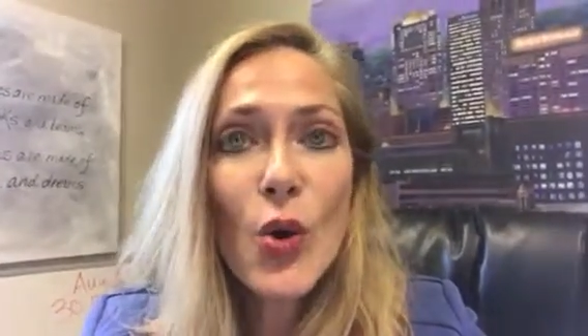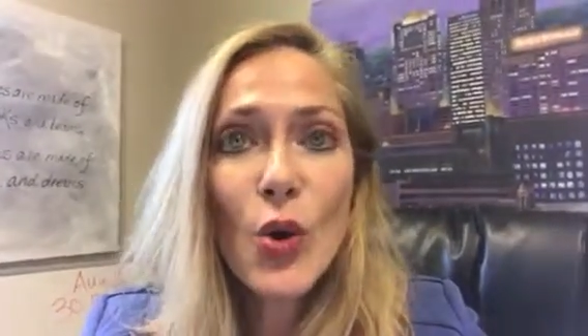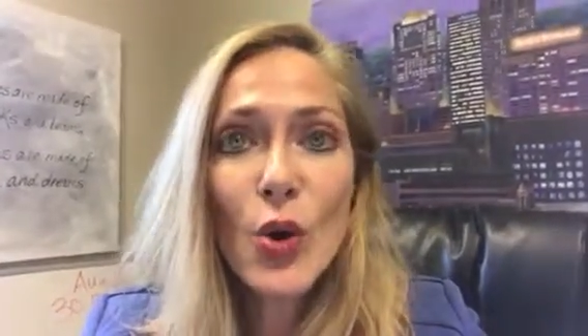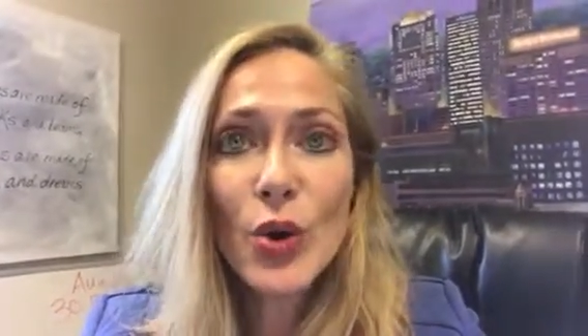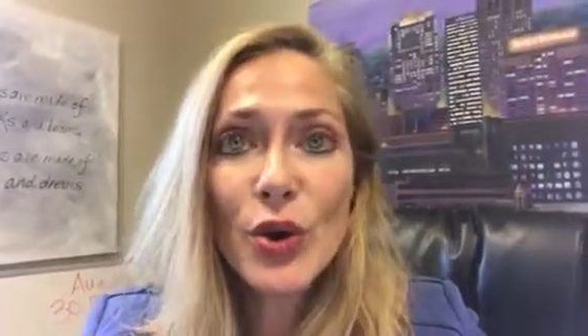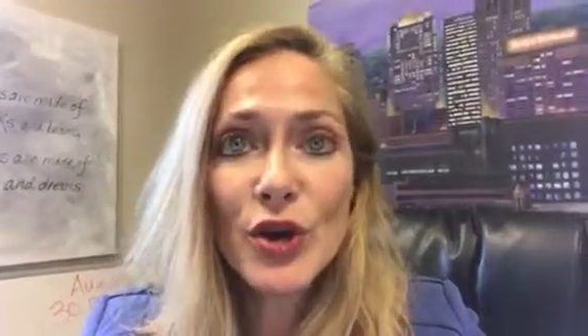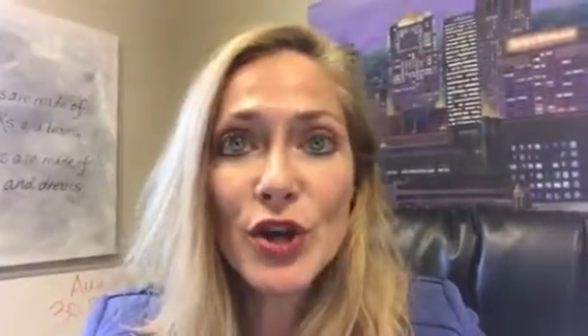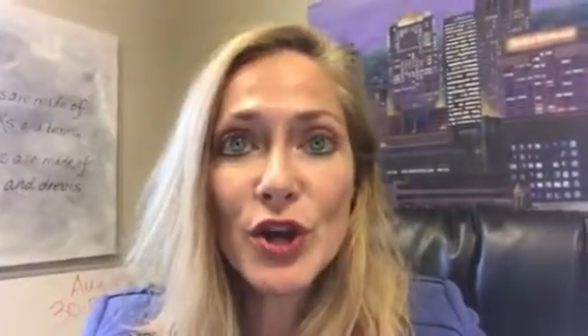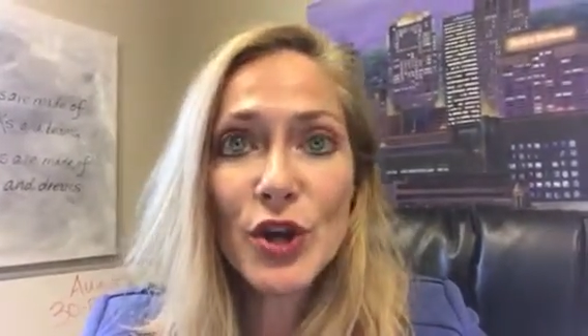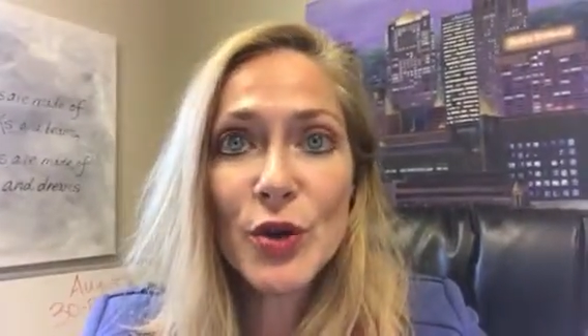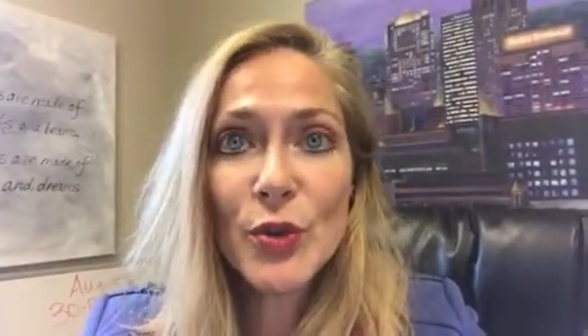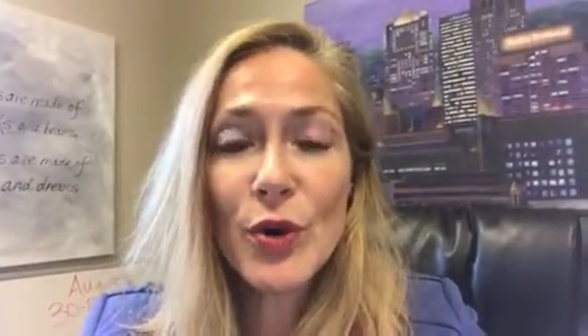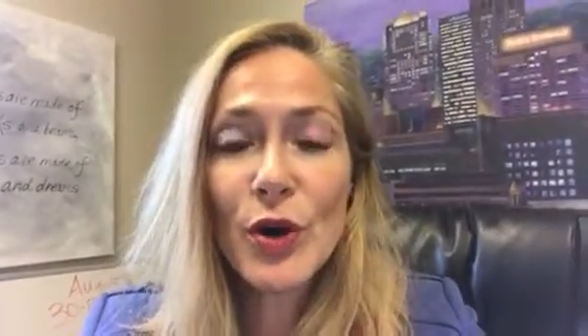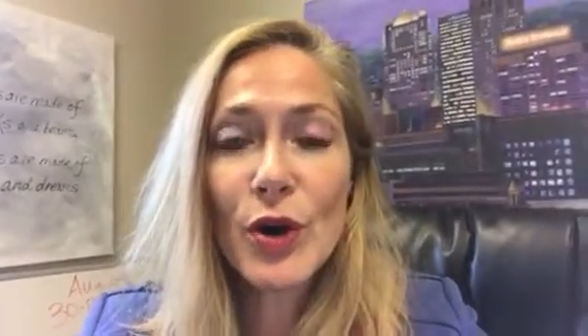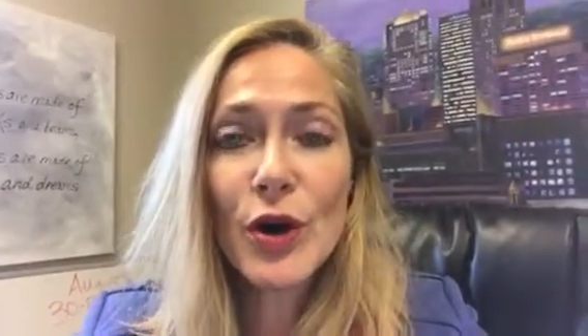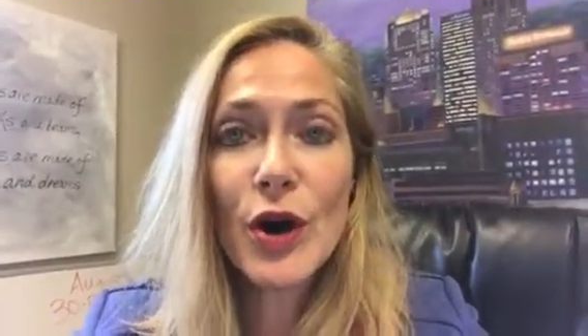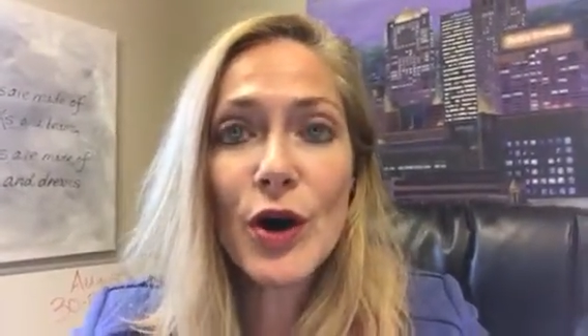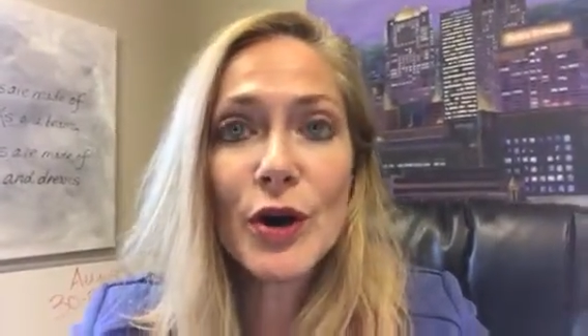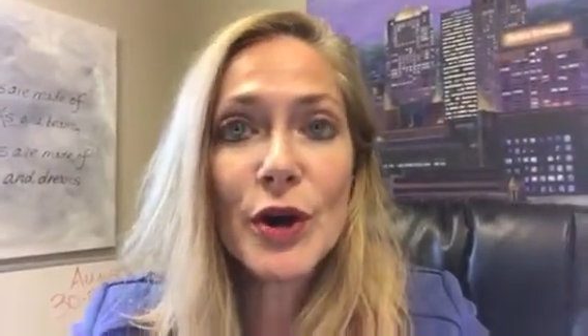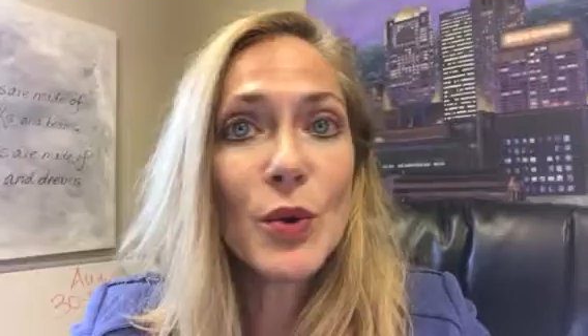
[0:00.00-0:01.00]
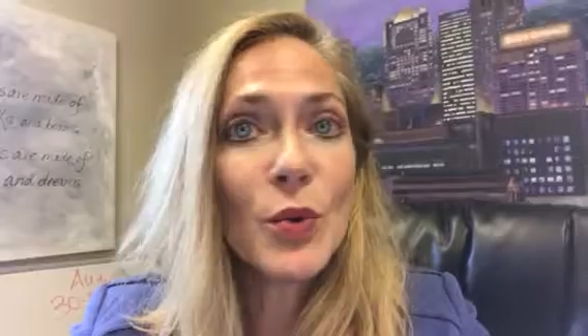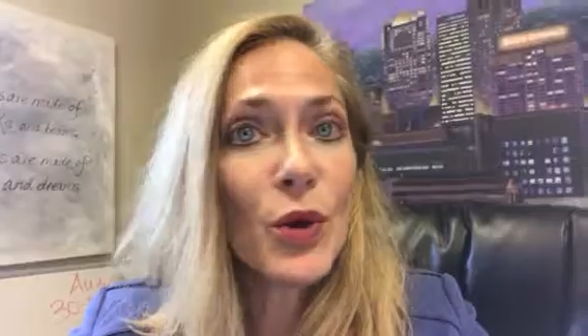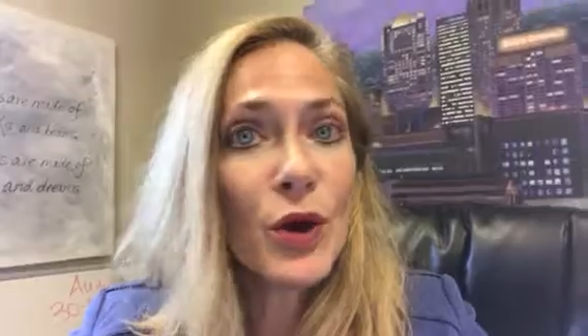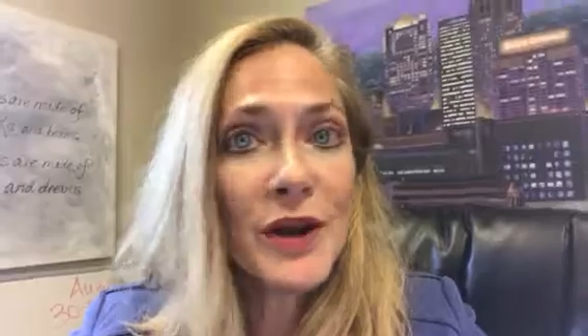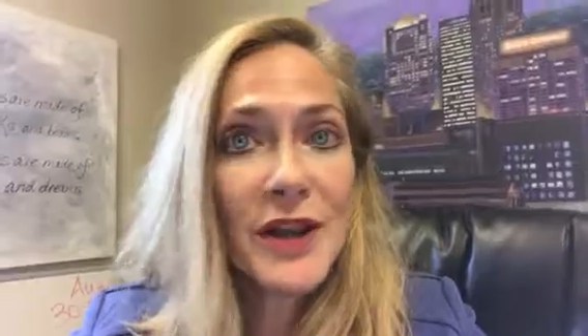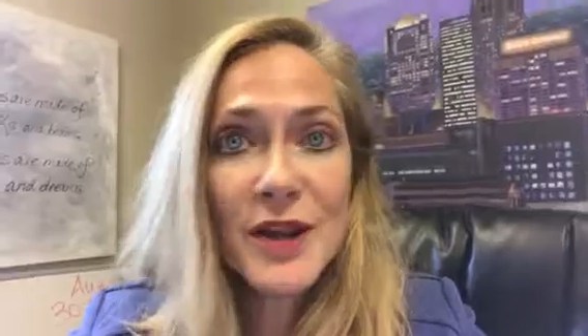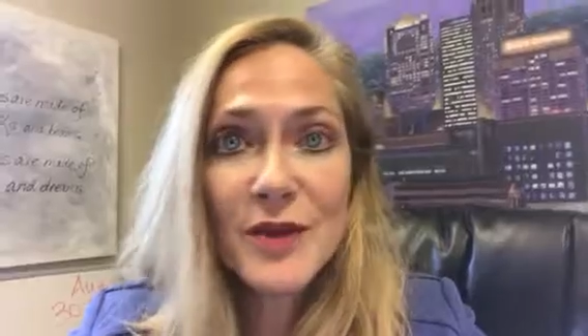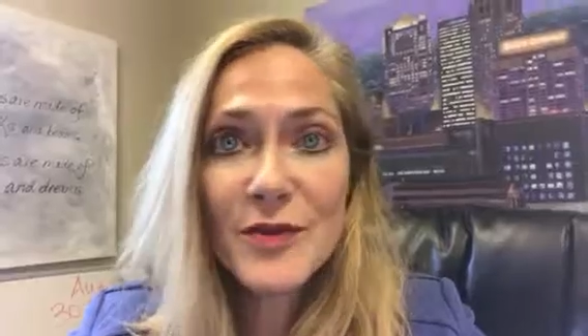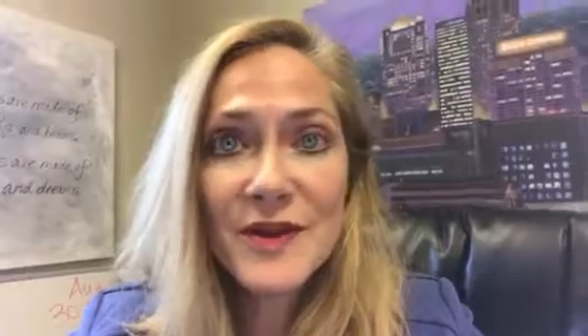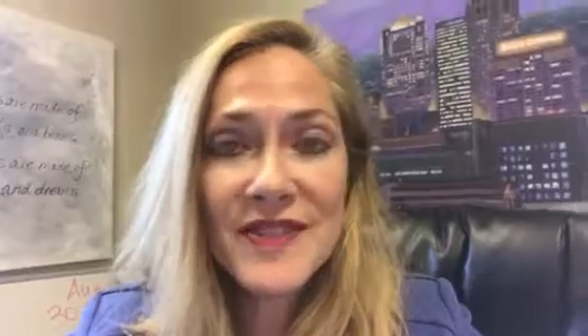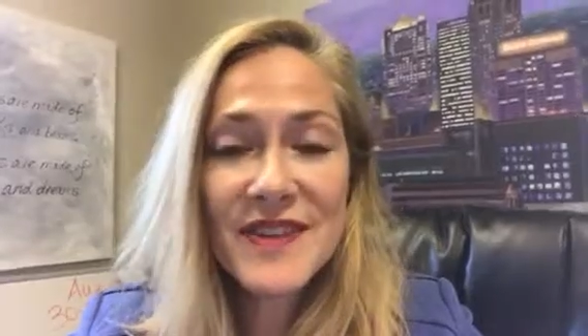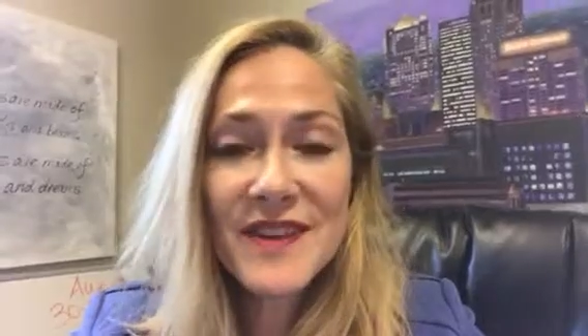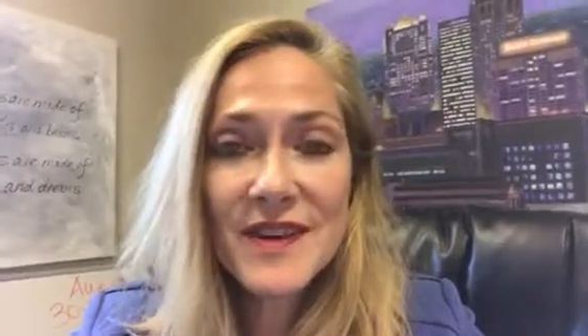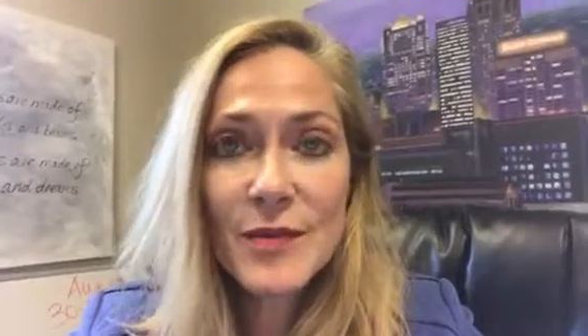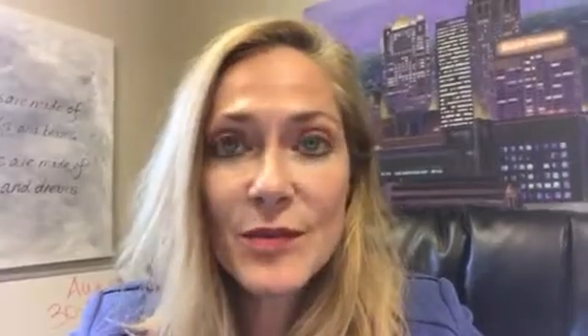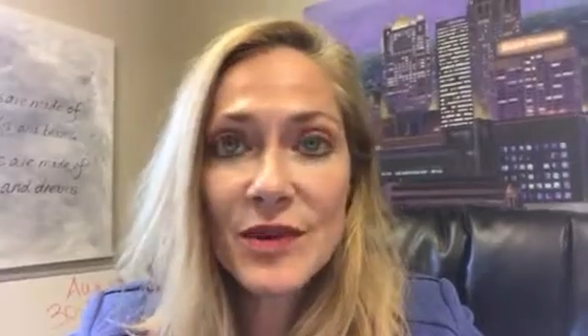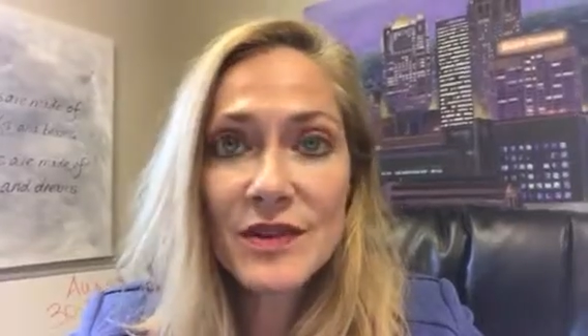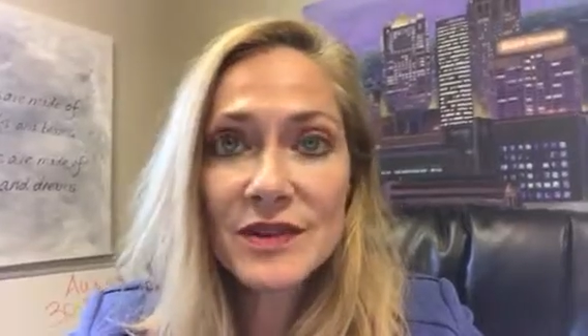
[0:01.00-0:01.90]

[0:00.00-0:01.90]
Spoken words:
or you are already working with them